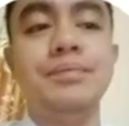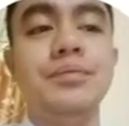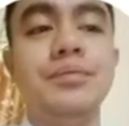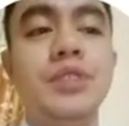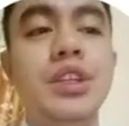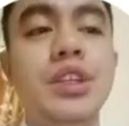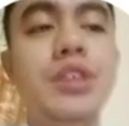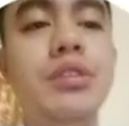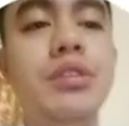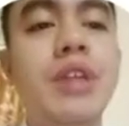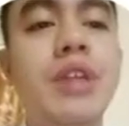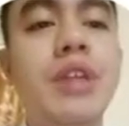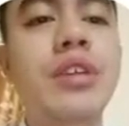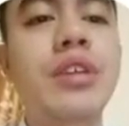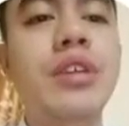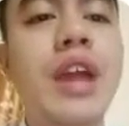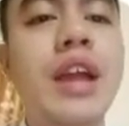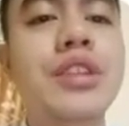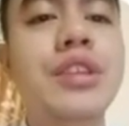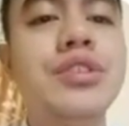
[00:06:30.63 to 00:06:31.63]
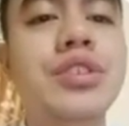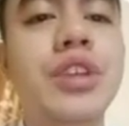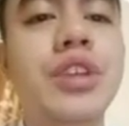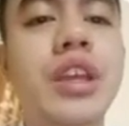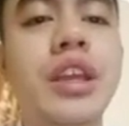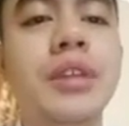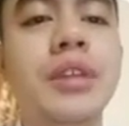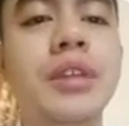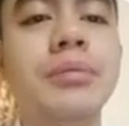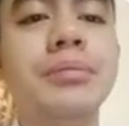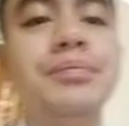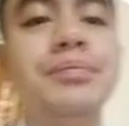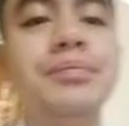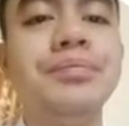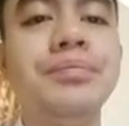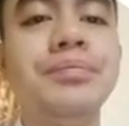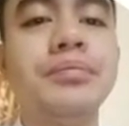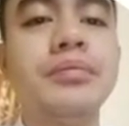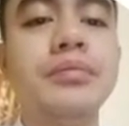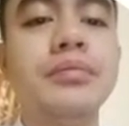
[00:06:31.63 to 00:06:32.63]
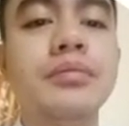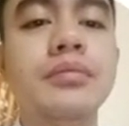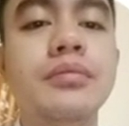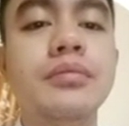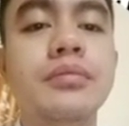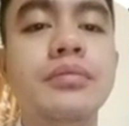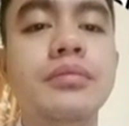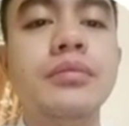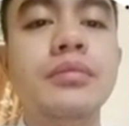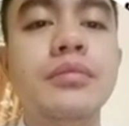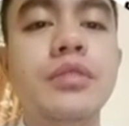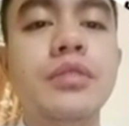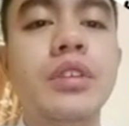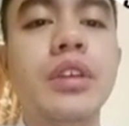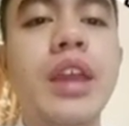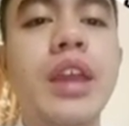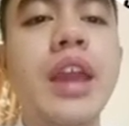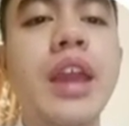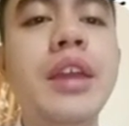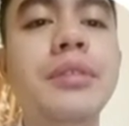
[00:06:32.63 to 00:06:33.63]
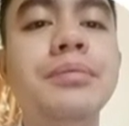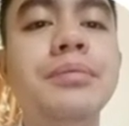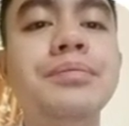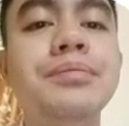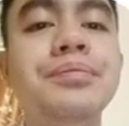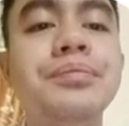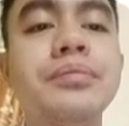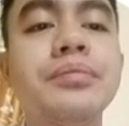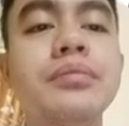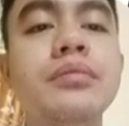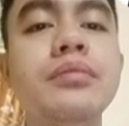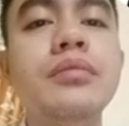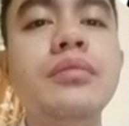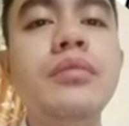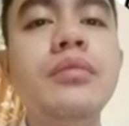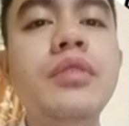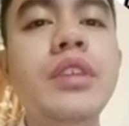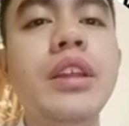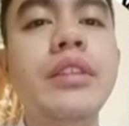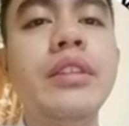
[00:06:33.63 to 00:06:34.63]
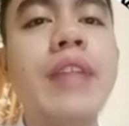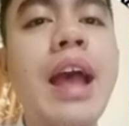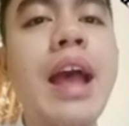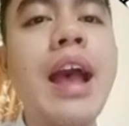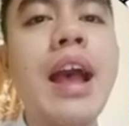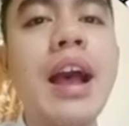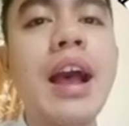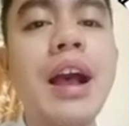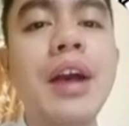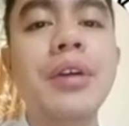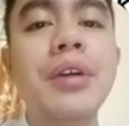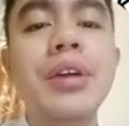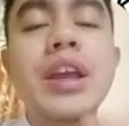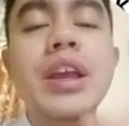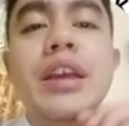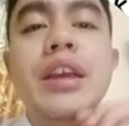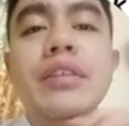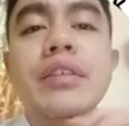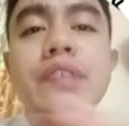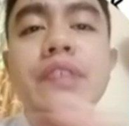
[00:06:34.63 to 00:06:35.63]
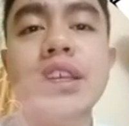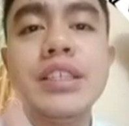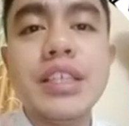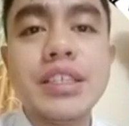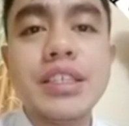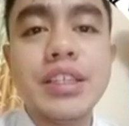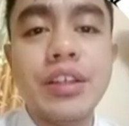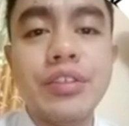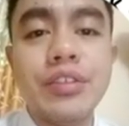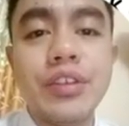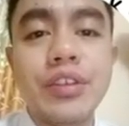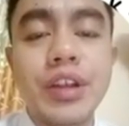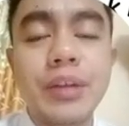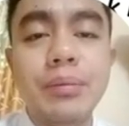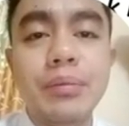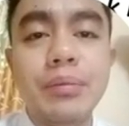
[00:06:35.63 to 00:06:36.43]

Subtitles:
you write your answer here. Okay? Now, this is the third